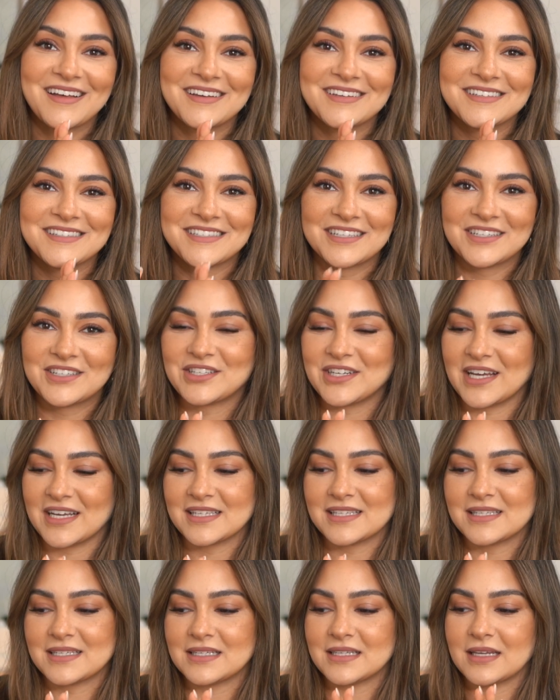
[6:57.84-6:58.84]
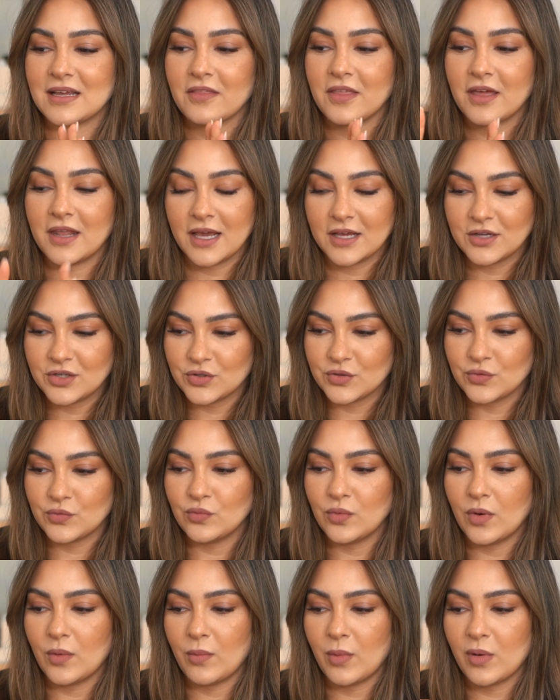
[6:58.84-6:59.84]
suggest that I do
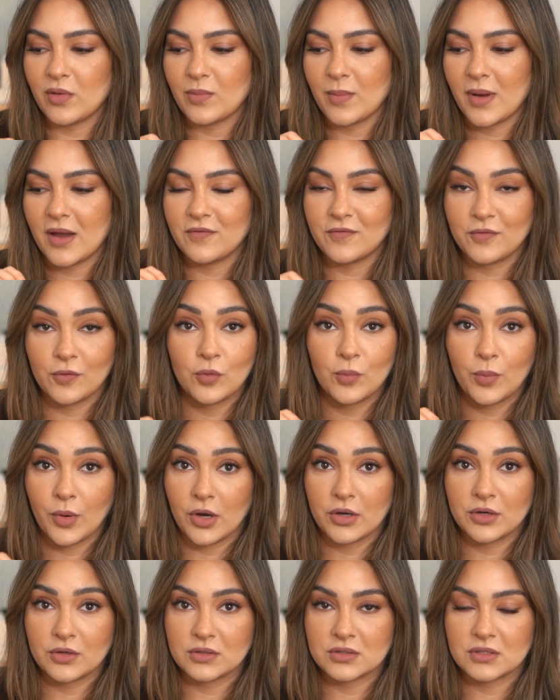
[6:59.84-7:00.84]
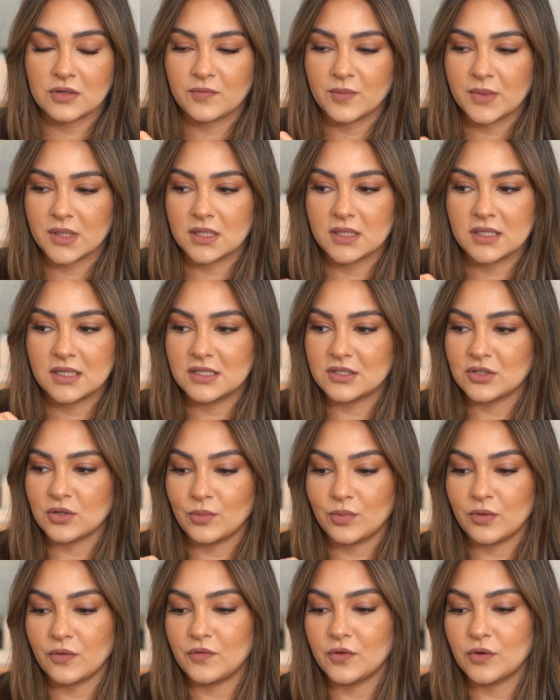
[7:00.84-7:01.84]
with my full bottles of Middle Eastern
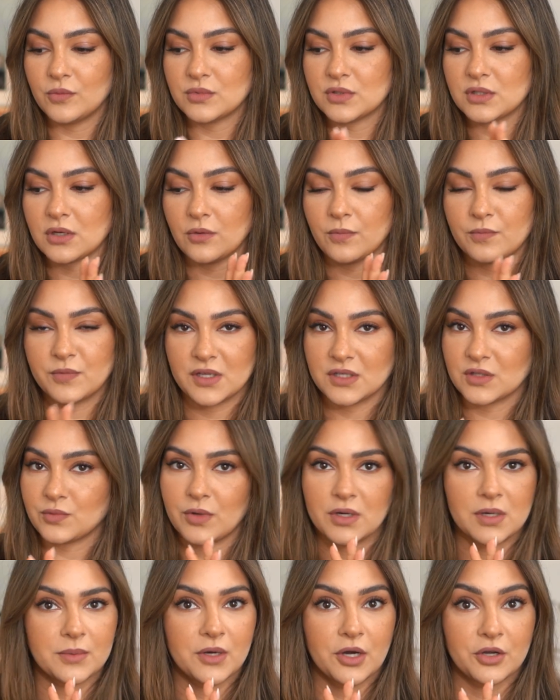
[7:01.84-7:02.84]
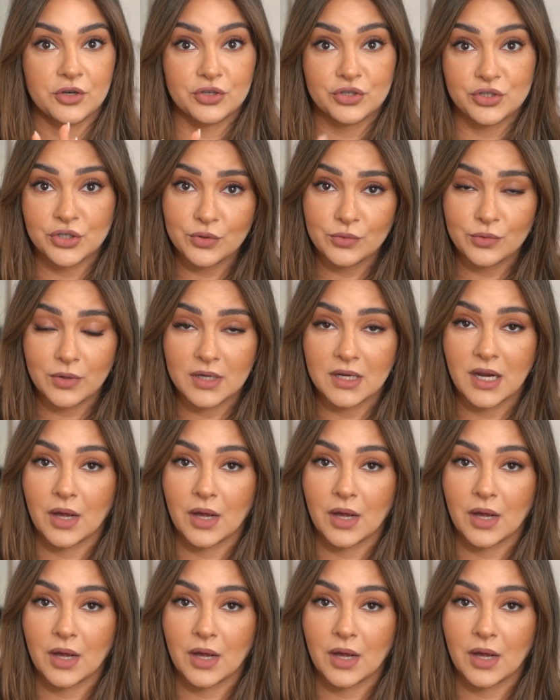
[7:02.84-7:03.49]
perfume. So that's what I'm gonna do, and